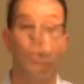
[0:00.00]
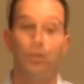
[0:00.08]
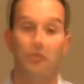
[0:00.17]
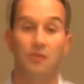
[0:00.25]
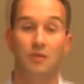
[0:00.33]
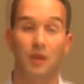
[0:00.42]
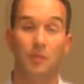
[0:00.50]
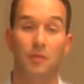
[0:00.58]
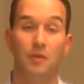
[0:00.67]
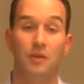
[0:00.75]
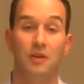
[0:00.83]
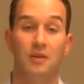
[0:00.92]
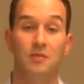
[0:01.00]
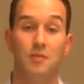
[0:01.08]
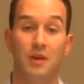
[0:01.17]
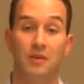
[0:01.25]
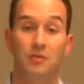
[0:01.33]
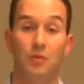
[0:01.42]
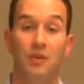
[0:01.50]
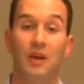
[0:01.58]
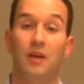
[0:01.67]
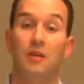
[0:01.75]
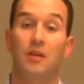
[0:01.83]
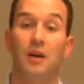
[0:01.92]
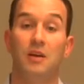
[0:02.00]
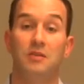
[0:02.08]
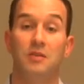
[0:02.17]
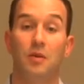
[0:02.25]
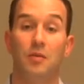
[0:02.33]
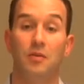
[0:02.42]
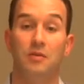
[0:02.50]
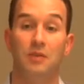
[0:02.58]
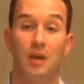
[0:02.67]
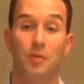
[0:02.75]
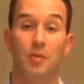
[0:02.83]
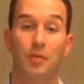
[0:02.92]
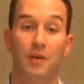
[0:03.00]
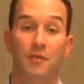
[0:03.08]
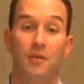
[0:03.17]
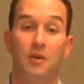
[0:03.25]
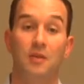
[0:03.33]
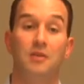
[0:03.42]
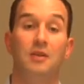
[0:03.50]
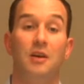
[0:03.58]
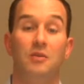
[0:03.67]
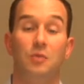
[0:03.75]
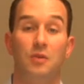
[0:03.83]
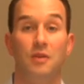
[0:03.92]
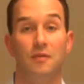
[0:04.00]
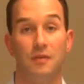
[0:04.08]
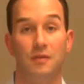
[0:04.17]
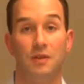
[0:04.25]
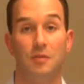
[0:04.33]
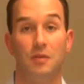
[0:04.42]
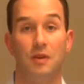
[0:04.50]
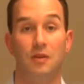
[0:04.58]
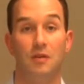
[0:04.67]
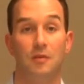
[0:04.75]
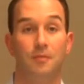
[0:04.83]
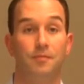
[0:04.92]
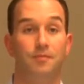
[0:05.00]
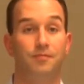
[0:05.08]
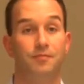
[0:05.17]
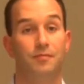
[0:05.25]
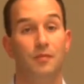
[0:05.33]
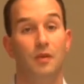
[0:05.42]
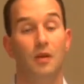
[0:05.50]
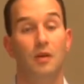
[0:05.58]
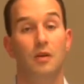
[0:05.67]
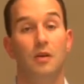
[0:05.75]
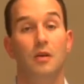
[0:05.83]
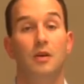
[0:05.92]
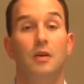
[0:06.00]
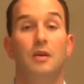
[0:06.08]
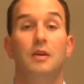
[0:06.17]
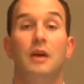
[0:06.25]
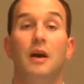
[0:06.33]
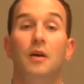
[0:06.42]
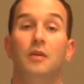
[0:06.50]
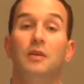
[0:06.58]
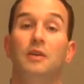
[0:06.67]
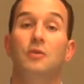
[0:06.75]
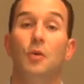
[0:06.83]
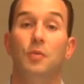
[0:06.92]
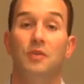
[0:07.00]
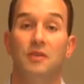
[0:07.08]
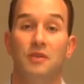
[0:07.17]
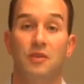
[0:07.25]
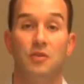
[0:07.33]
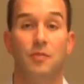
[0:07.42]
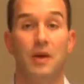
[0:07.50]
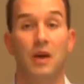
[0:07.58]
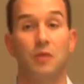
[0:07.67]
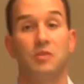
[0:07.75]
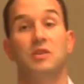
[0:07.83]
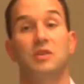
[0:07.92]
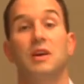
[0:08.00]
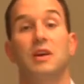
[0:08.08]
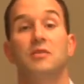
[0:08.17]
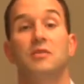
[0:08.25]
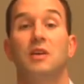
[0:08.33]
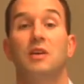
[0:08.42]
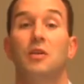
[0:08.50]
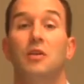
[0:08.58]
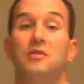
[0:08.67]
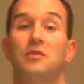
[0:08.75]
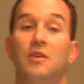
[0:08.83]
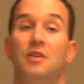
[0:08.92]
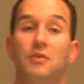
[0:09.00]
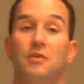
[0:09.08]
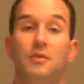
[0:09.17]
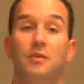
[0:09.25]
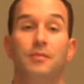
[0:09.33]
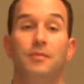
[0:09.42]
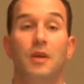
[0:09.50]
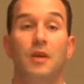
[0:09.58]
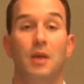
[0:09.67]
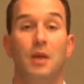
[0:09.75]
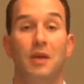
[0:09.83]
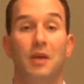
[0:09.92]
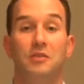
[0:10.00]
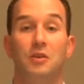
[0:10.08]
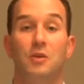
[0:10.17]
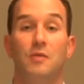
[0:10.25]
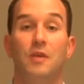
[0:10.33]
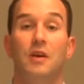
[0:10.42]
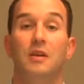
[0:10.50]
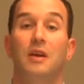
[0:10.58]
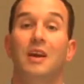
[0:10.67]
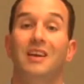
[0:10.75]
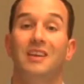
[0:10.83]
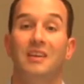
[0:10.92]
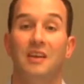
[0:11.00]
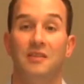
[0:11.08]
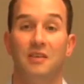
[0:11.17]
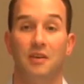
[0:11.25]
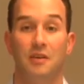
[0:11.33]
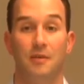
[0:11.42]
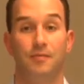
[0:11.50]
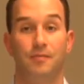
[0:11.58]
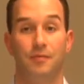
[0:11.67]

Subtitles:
Once the sample is mixed with ANDalyze sample buffer, test within 15 minutes. Now, let's open the sensor bag, which contains the colored sensor, a plastic cuvette, and a desiccant.